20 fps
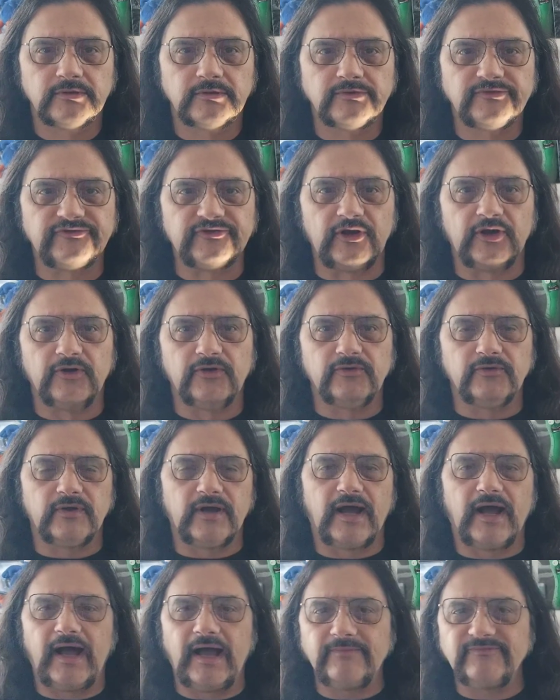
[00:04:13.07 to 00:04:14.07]

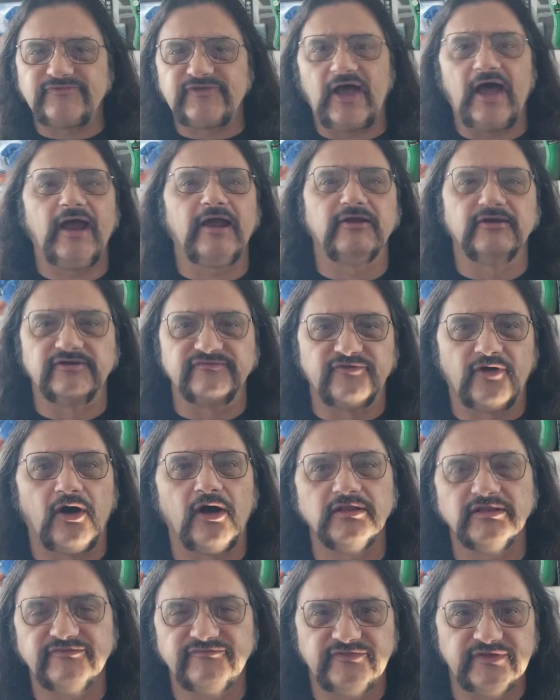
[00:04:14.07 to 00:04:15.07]
So I'm tired of
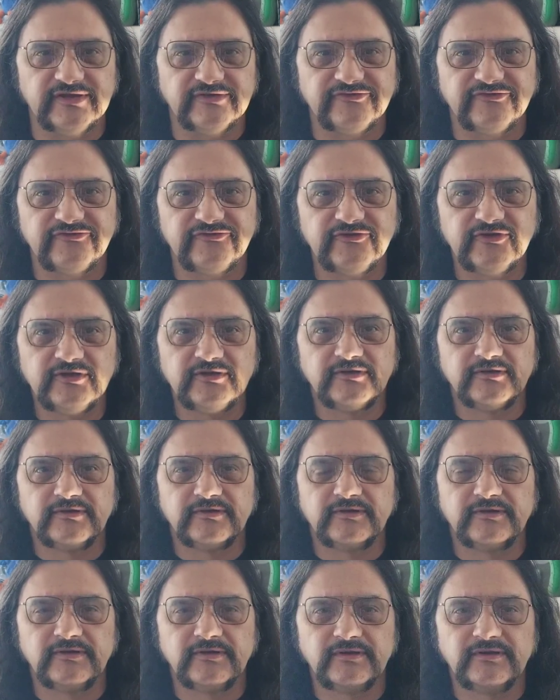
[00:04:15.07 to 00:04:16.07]
all of this,
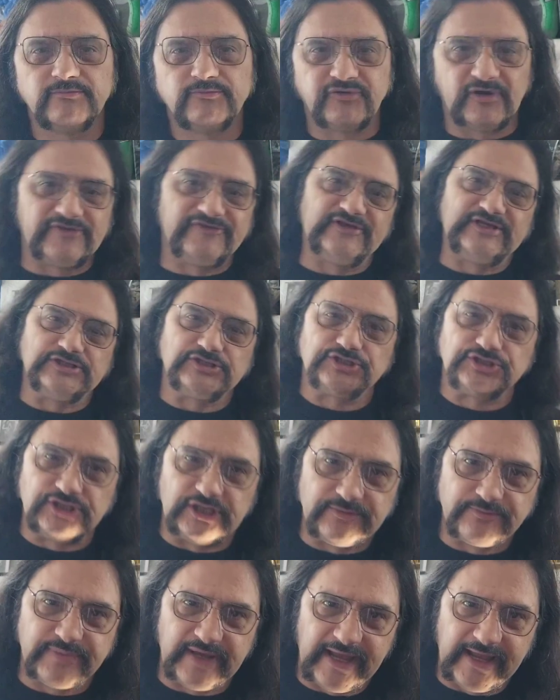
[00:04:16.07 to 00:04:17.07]
President
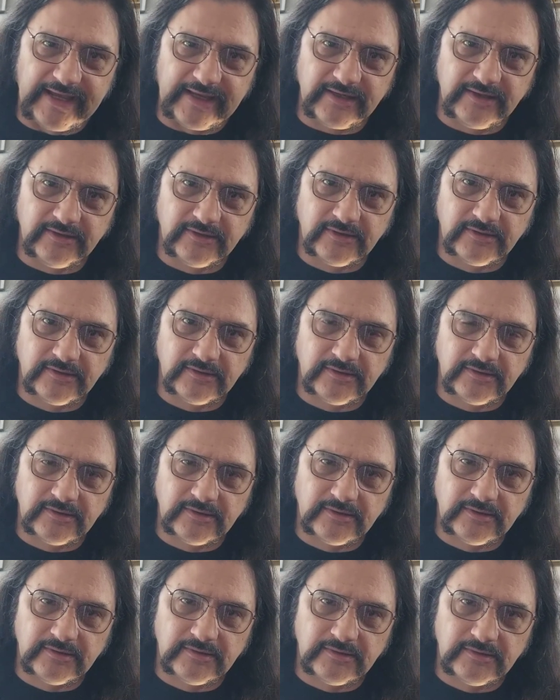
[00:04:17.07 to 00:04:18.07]
Shitbag.
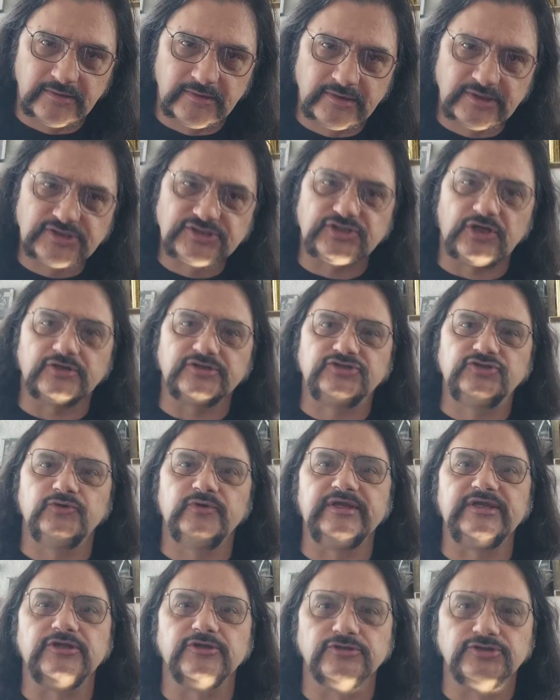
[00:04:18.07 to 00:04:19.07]
Start
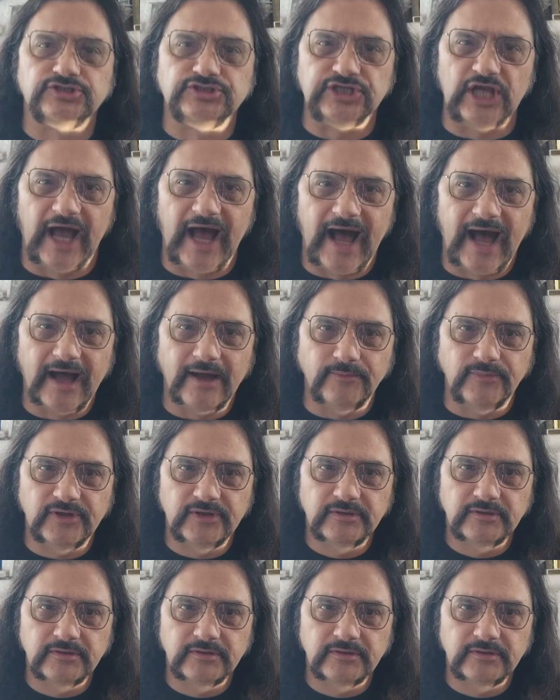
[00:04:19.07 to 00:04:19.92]
doing your job.